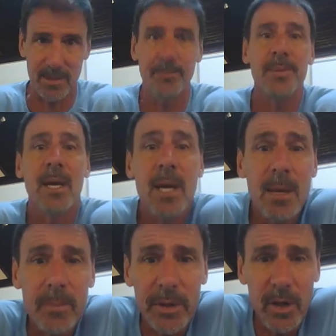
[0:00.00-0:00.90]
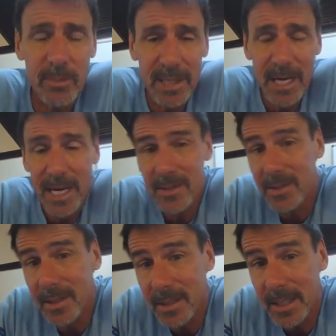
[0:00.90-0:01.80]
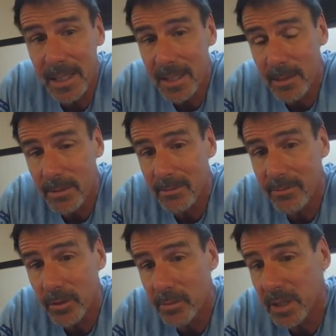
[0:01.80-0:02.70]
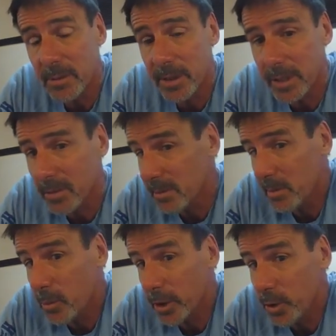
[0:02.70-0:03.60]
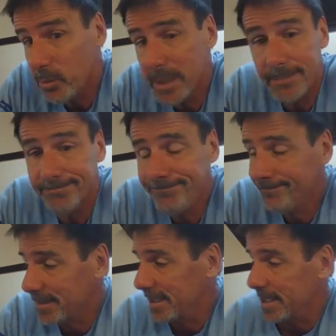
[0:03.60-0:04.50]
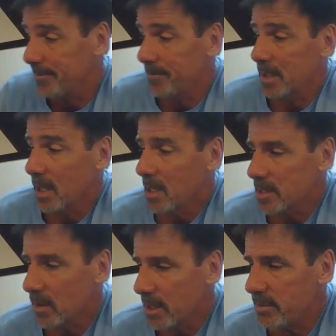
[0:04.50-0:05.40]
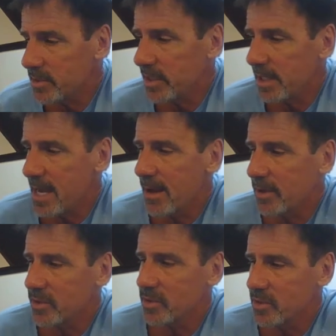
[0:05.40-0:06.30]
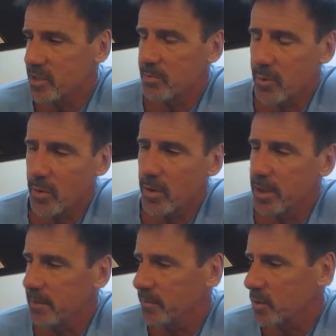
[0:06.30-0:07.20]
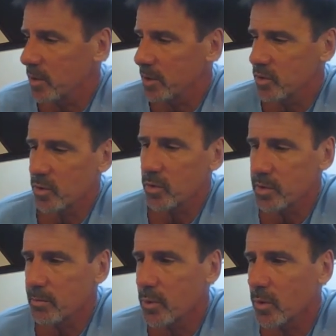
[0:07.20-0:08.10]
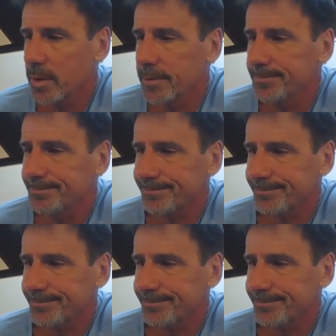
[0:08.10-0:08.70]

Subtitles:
the procurement guys, and then they come and fill the bin up again, or maybe bring a new bin. So ABC analysis is important. Inventory control is important.